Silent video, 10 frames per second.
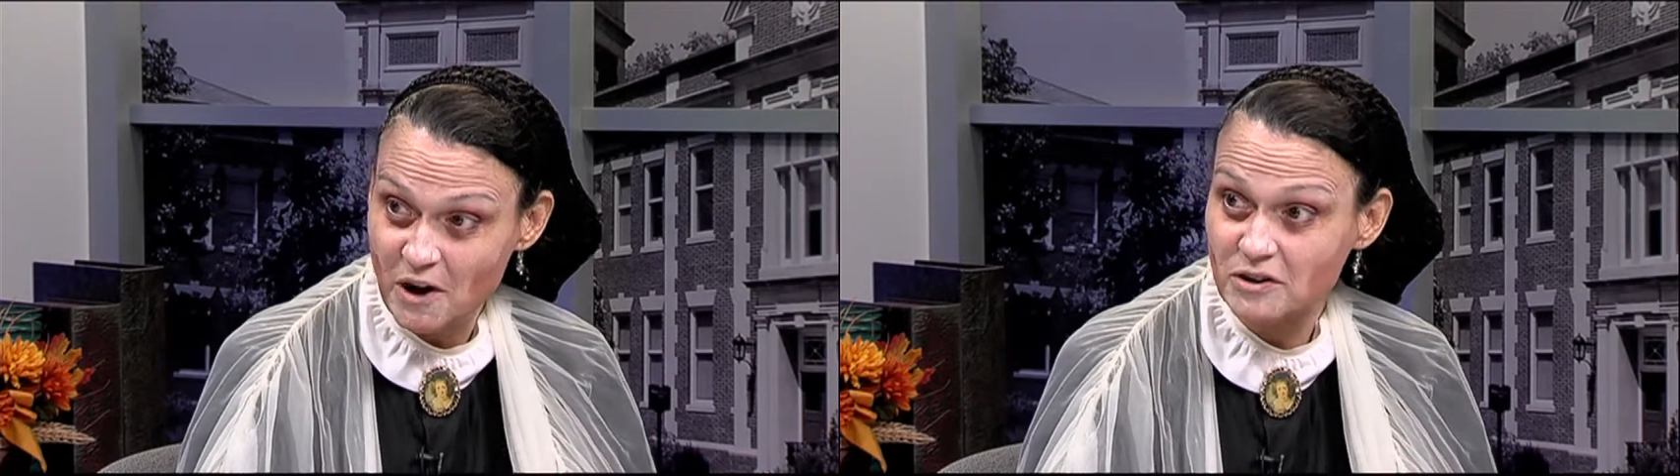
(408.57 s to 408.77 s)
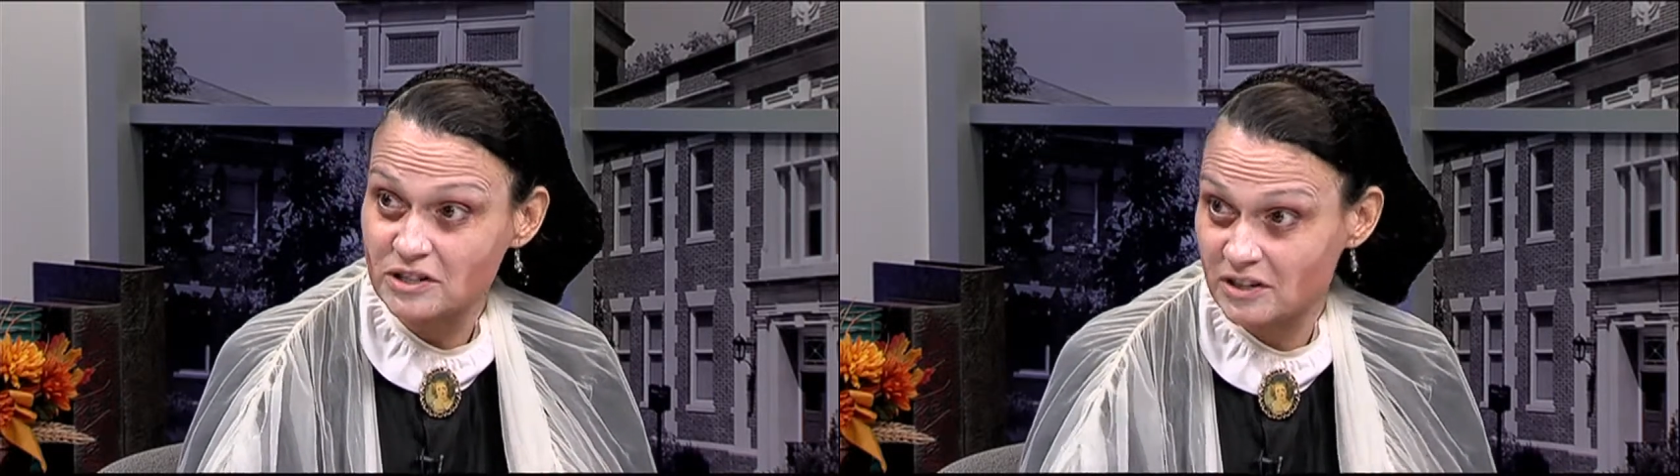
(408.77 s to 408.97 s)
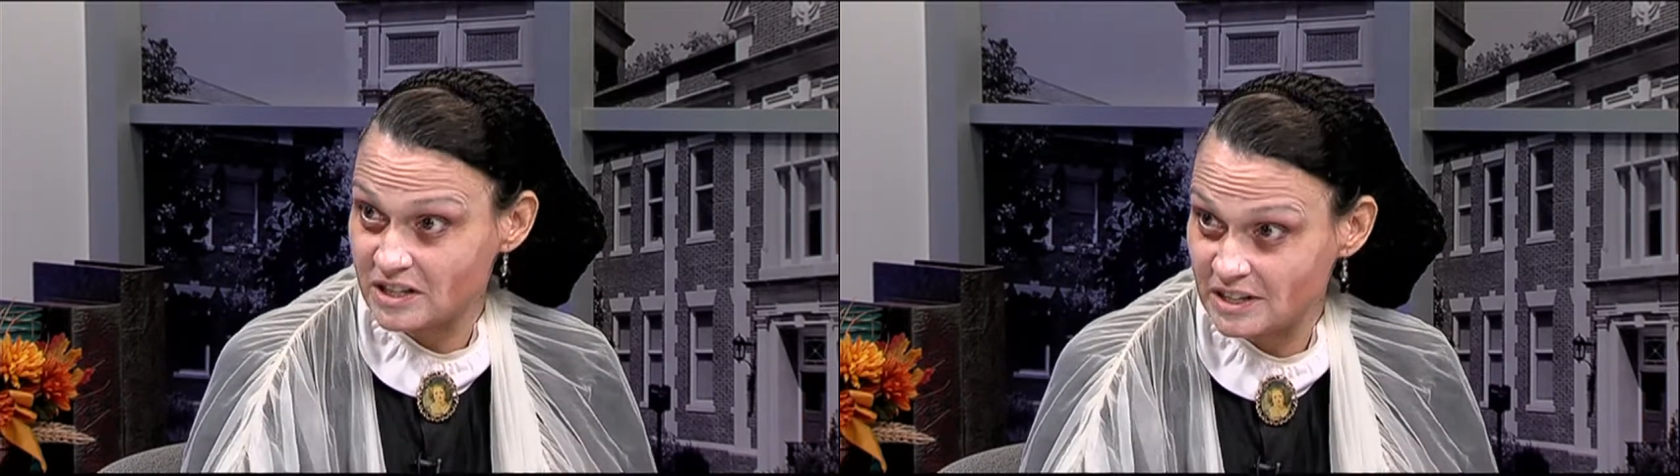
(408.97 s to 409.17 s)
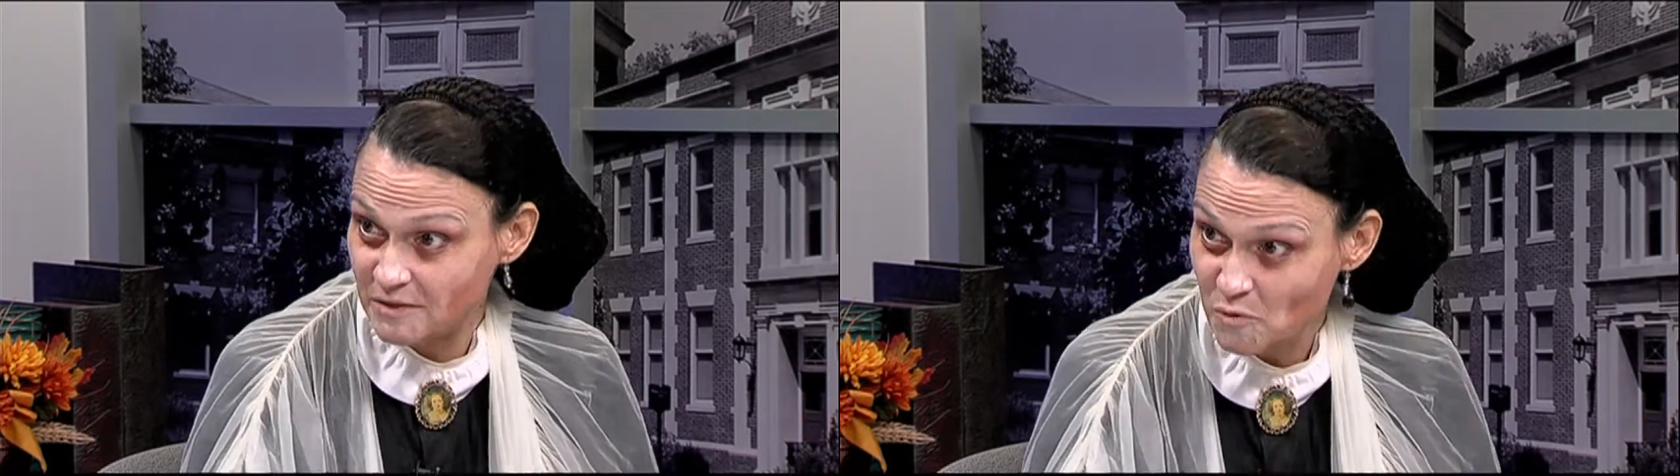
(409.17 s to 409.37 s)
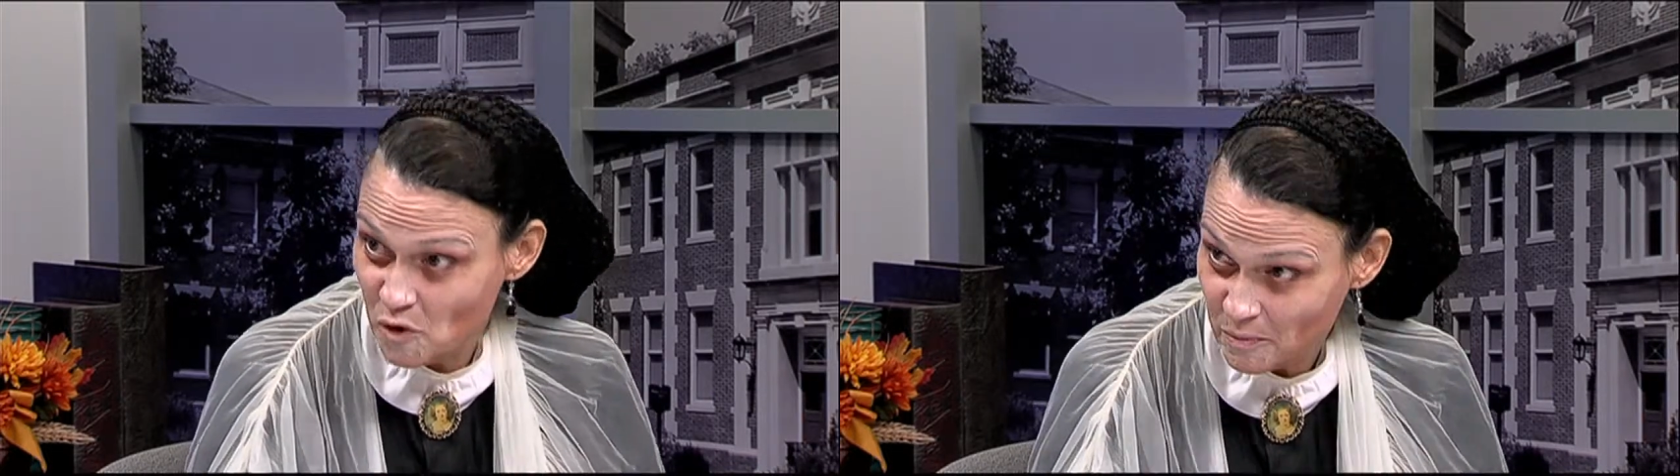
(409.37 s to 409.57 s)
focus on the
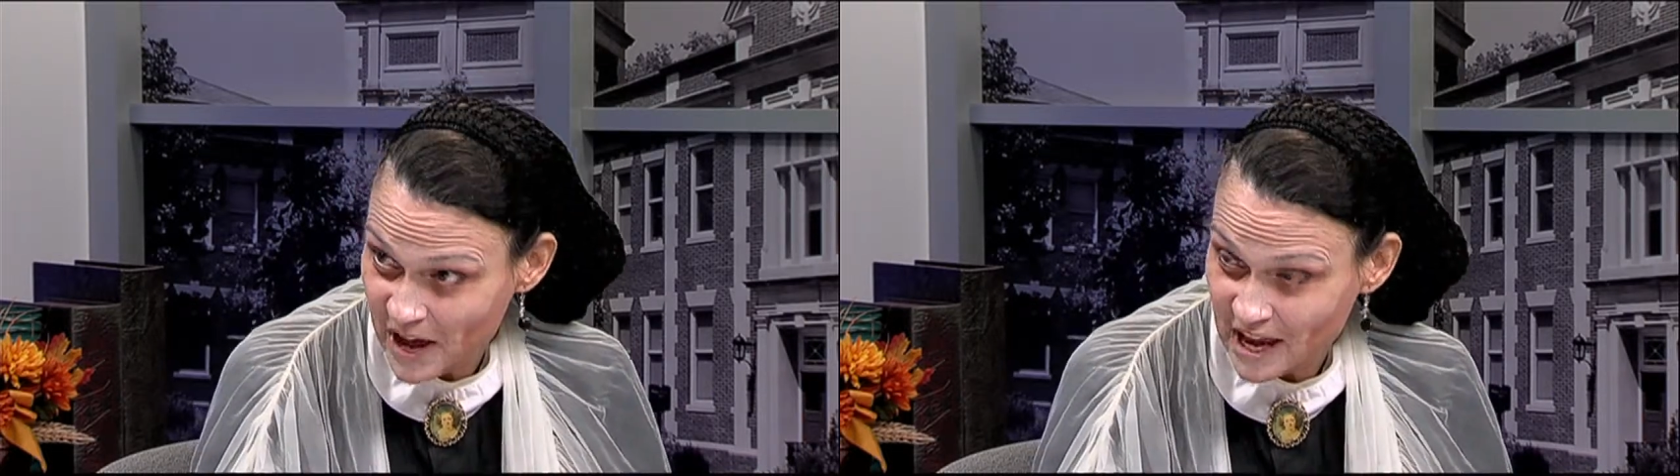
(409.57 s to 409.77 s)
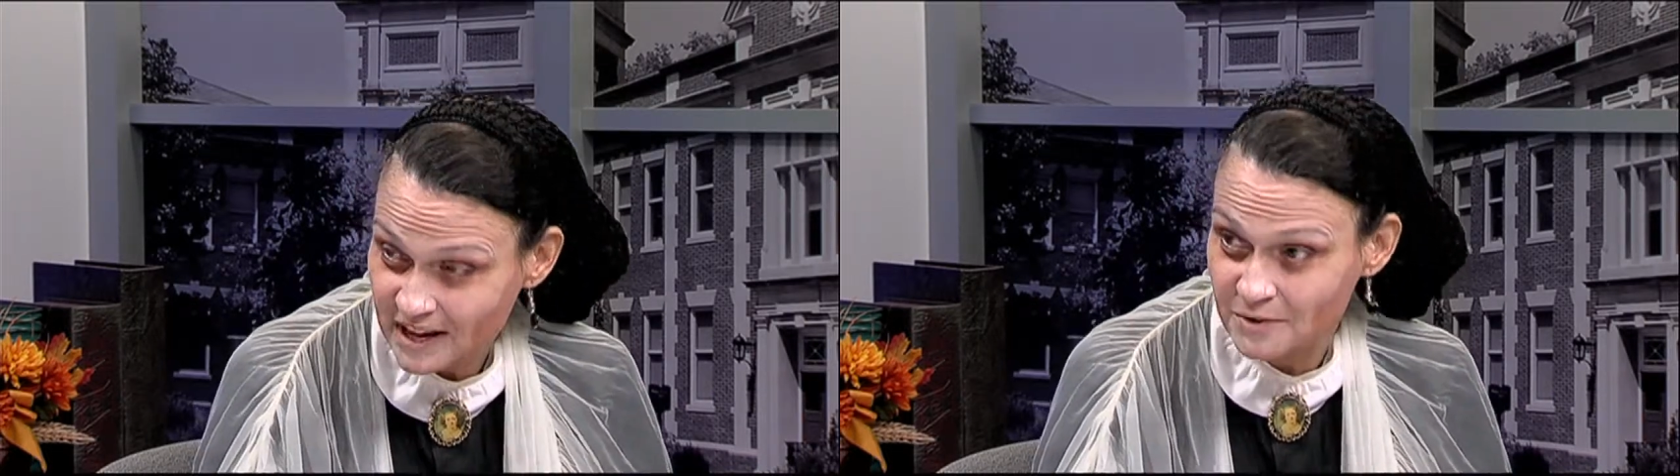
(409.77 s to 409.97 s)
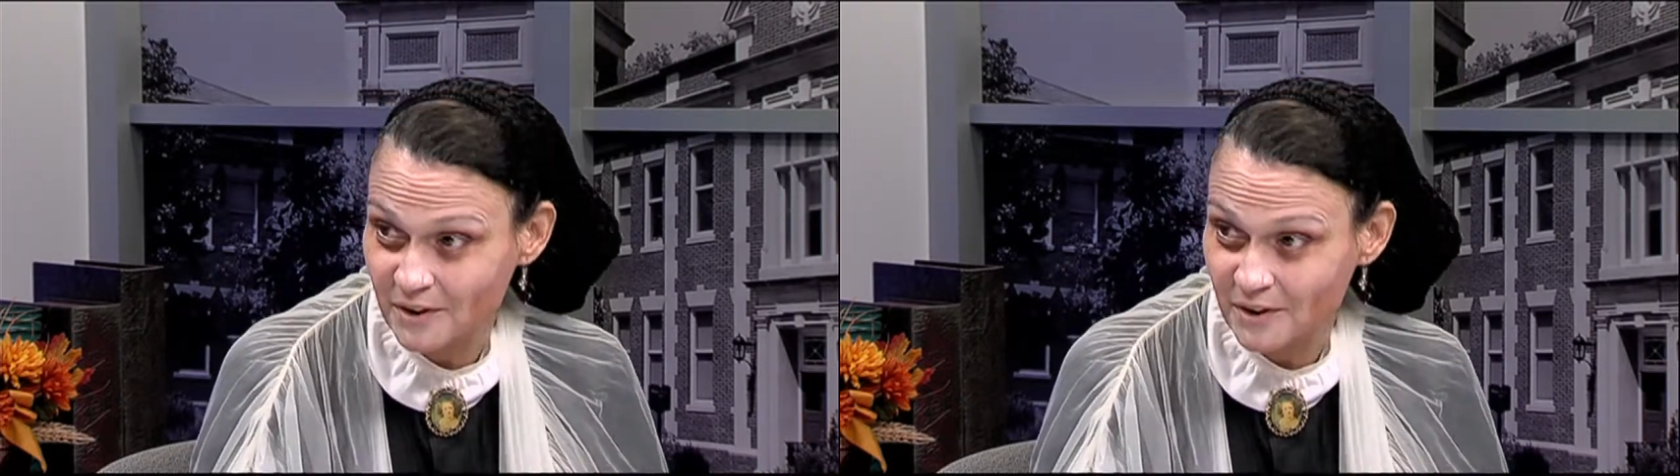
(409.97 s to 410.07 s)
Civil War painting,